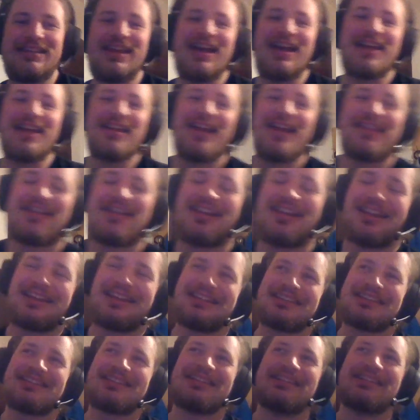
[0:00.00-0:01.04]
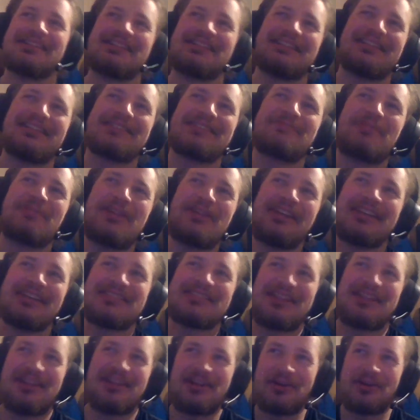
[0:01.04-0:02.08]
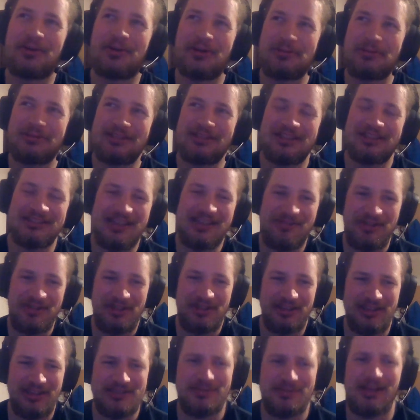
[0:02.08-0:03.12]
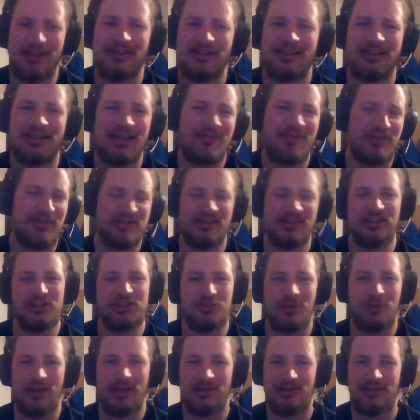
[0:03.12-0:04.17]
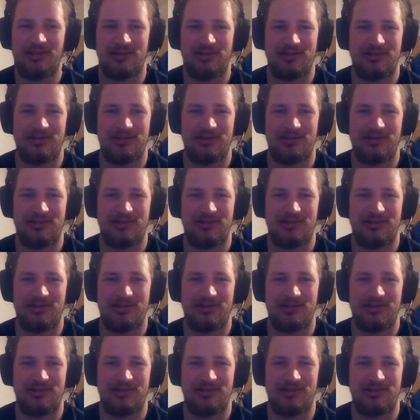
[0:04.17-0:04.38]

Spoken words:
Yeah. Like the spring is kind of horrible because everything is melting, everything is wet.